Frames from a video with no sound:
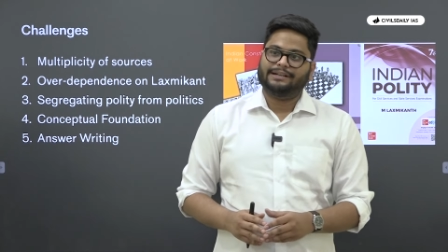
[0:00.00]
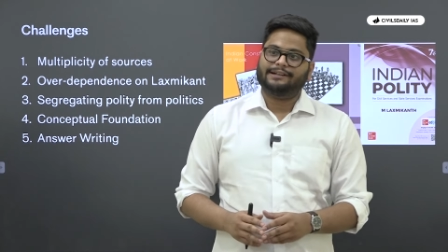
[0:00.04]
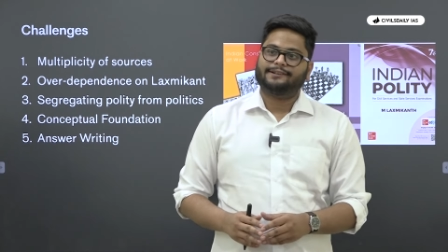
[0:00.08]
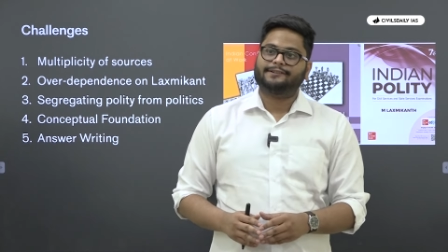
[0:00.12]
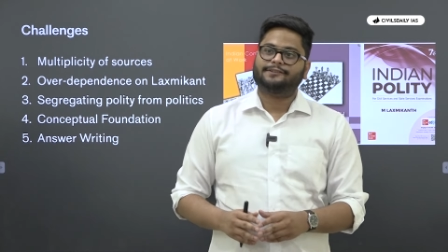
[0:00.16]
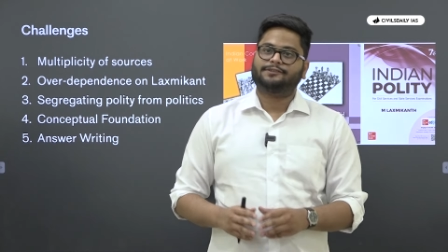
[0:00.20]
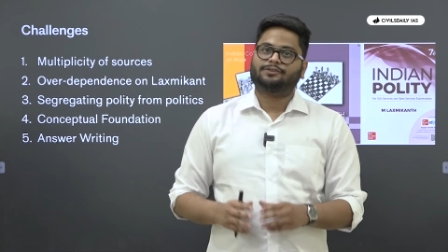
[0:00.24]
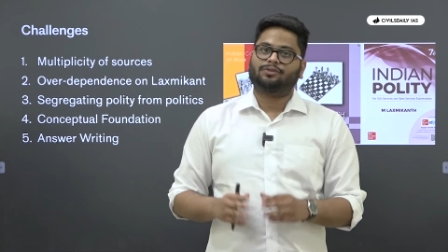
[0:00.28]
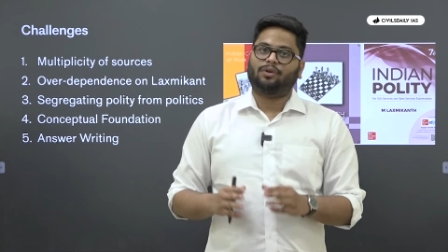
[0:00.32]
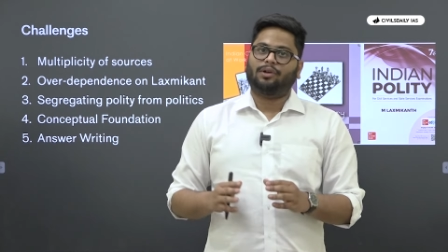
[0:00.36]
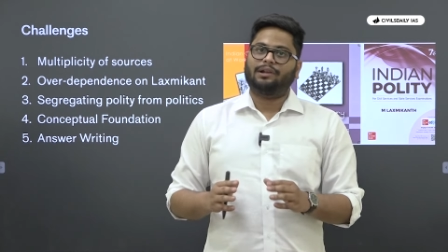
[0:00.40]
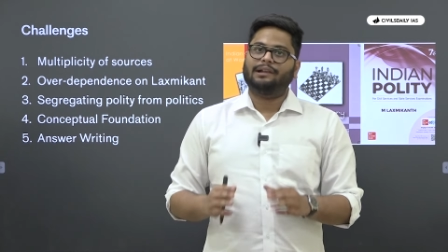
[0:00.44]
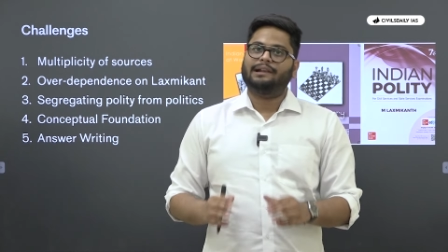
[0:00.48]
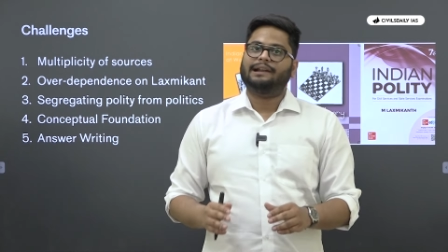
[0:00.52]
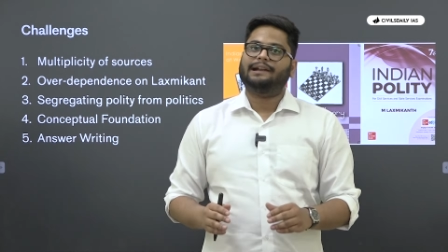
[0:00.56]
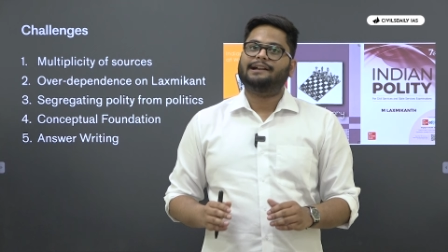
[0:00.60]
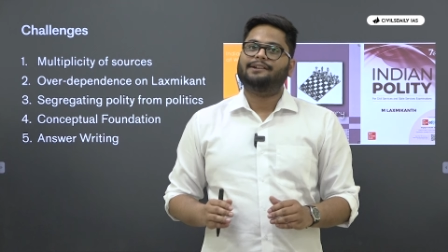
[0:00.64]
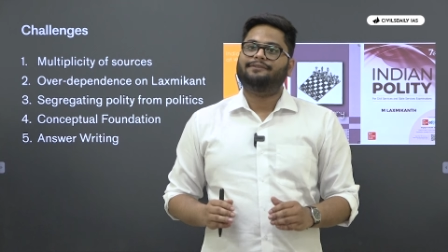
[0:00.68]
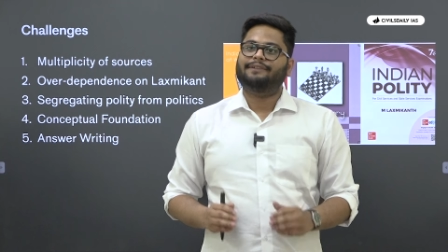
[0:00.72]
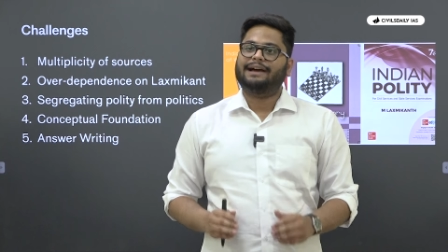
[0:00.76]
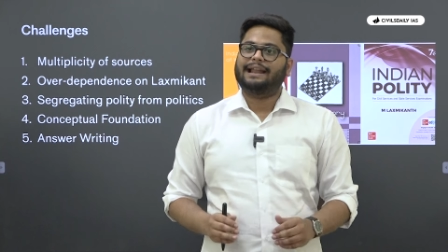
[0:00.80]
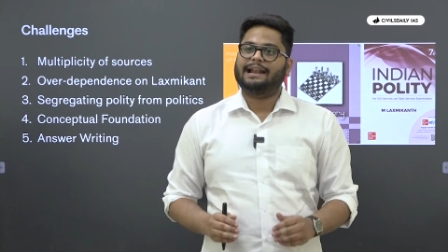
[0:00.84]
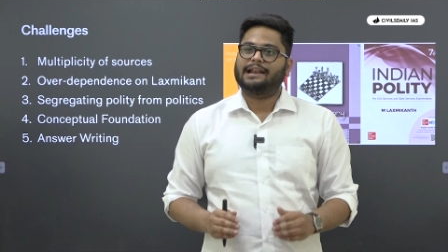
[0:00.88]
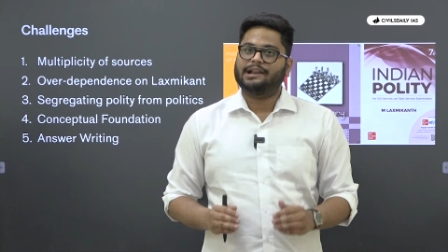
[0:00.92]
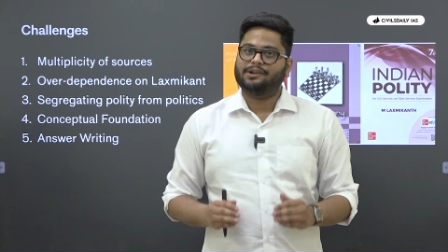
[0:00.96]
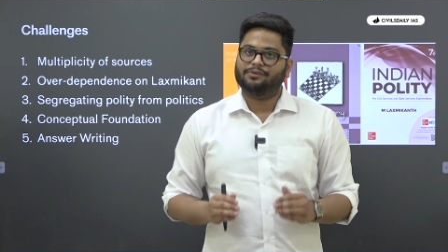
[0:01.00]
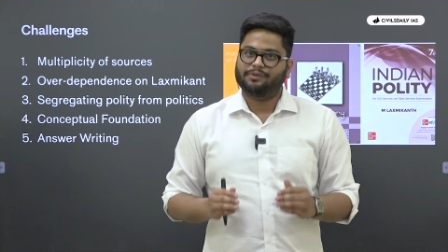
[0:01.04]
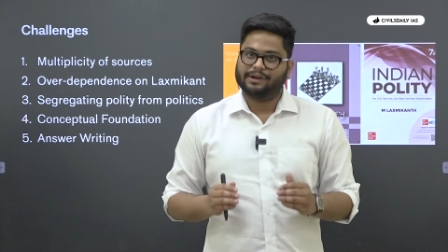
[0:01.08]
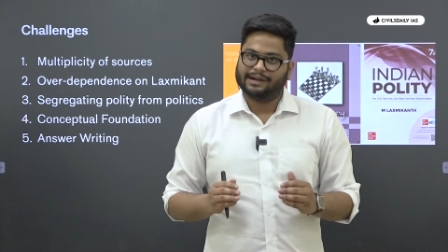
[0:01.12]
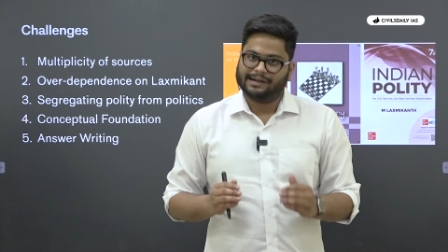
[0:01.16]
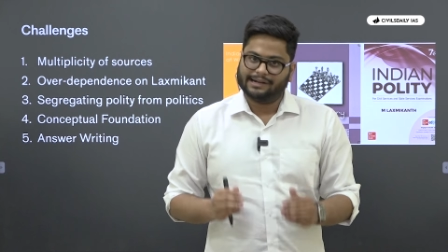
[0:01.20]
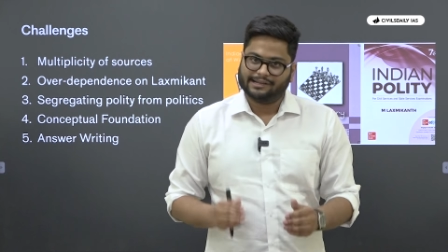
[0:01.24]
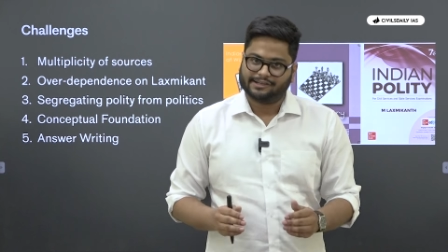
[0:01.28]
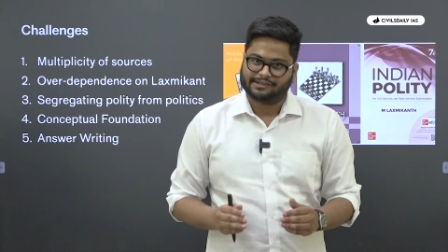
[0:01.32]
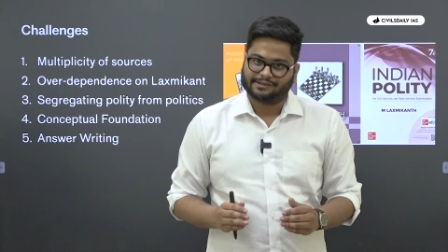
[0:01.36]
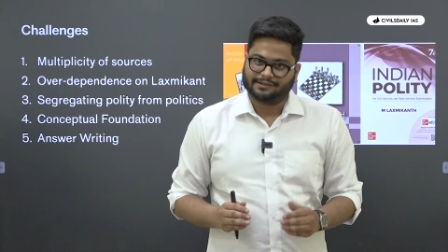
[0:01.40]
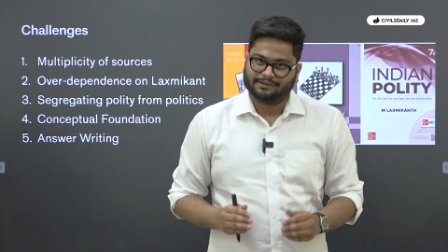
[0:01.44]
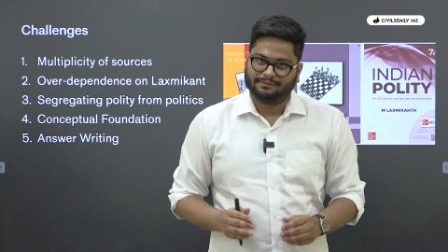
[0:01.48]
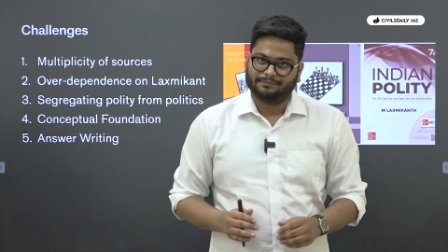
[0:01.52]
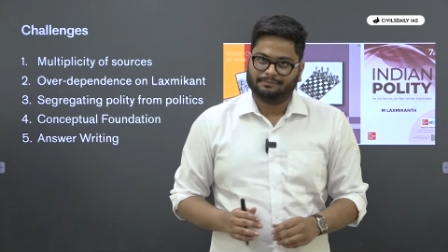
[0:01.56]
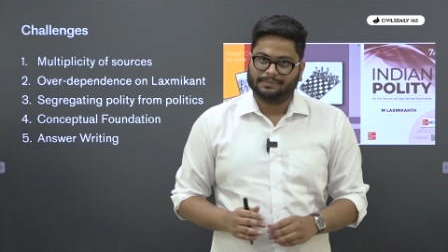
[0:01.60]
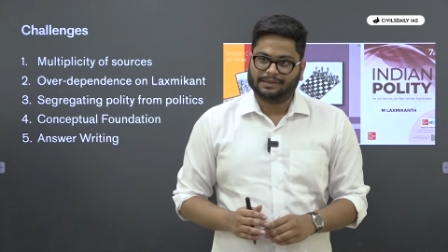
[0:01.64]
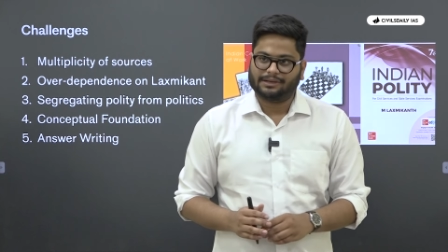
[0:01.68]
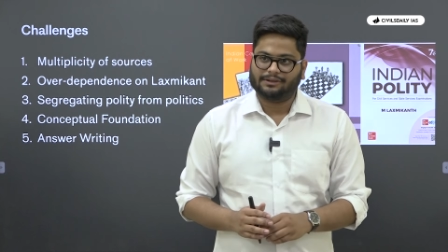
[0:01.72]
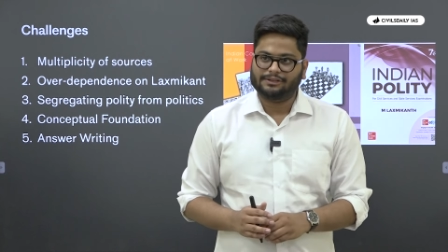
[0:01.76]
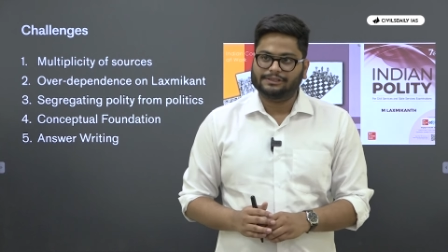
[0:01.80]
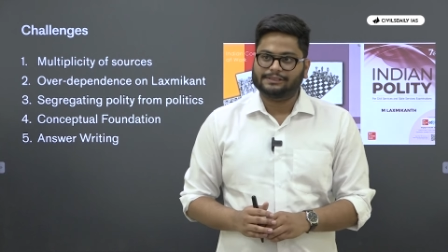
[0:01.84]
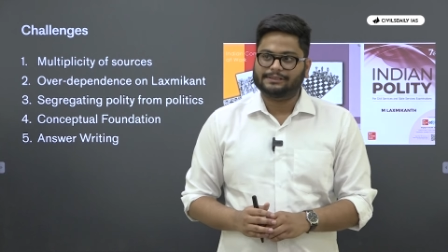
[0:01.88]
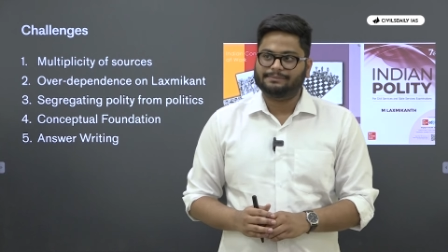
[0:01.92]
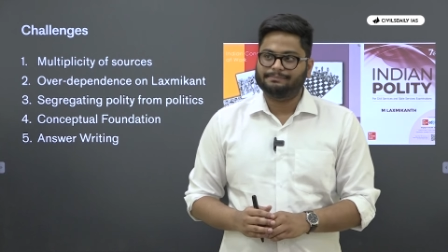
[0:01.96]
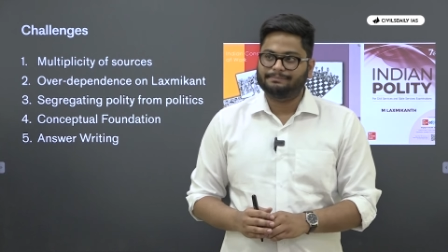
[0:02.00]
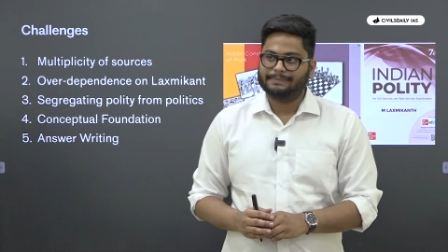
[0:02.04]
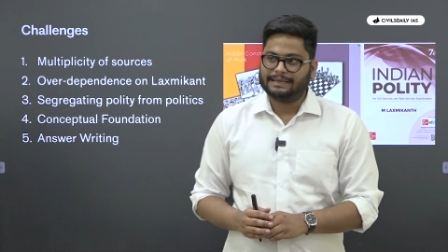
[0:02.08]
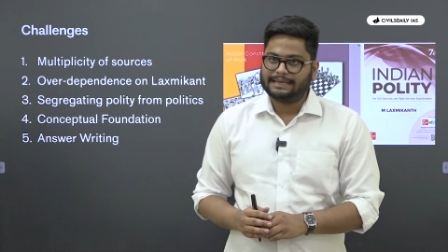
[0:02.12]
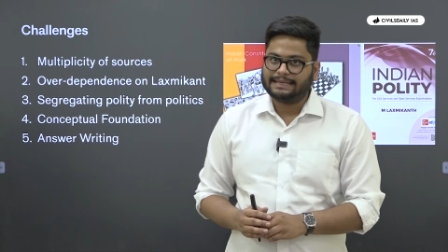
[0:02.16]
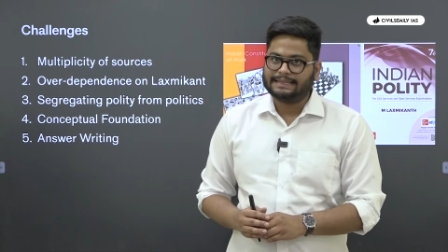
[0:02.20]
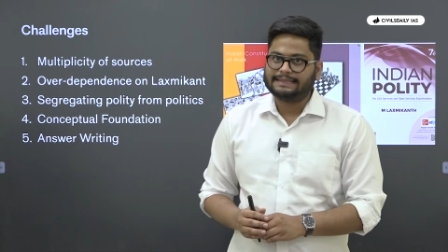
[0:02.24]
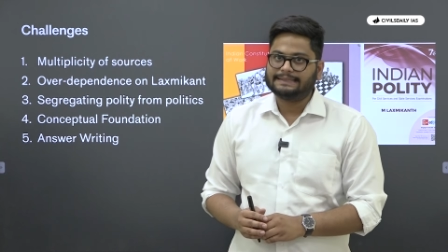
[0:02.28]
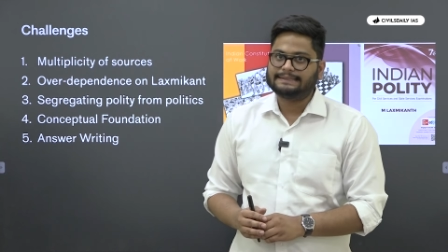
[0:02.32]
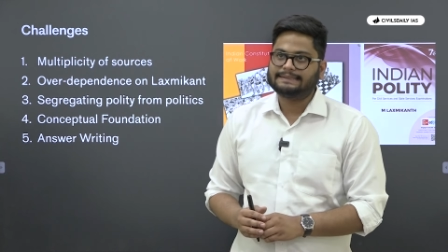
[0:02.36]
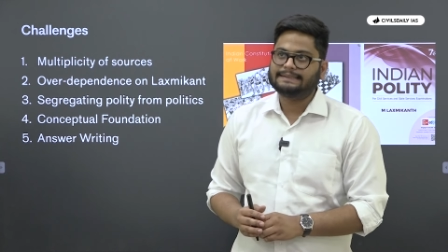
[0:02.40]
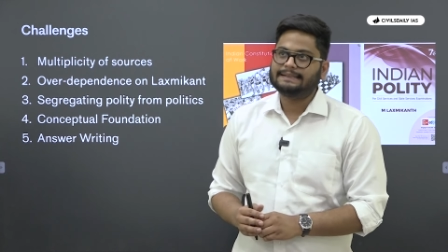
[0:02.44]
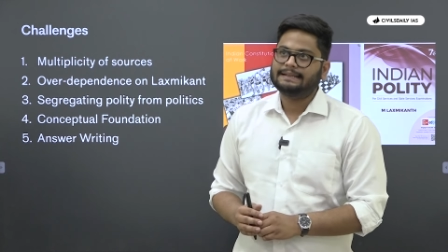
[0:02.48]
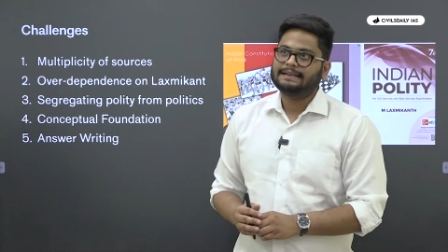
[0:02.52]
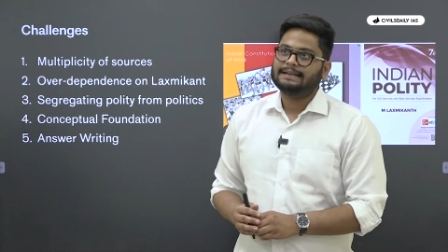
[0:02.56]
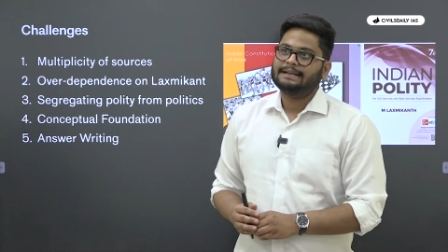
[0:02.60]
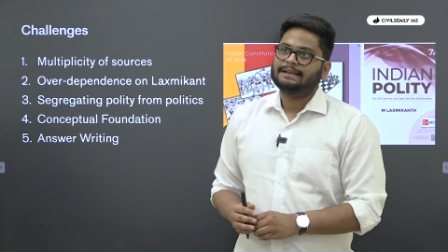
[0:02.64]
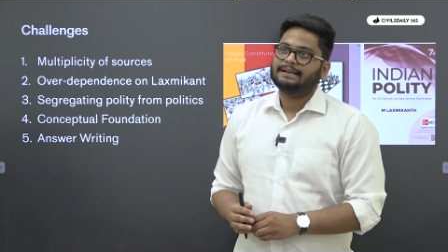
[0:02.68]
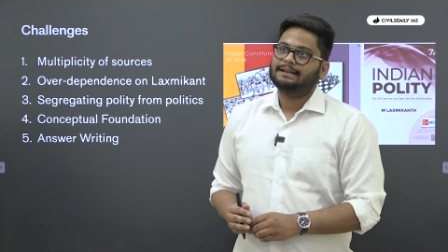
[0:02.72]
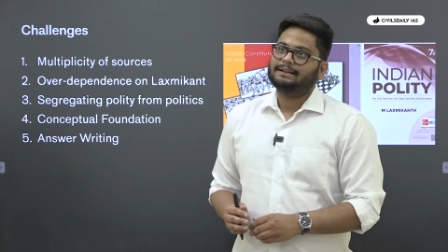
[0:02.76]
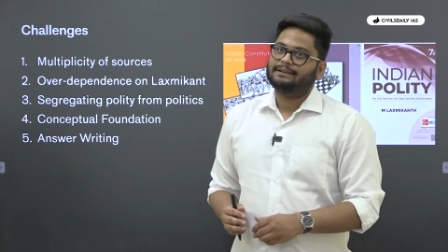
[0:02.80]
need solid value addition because mains,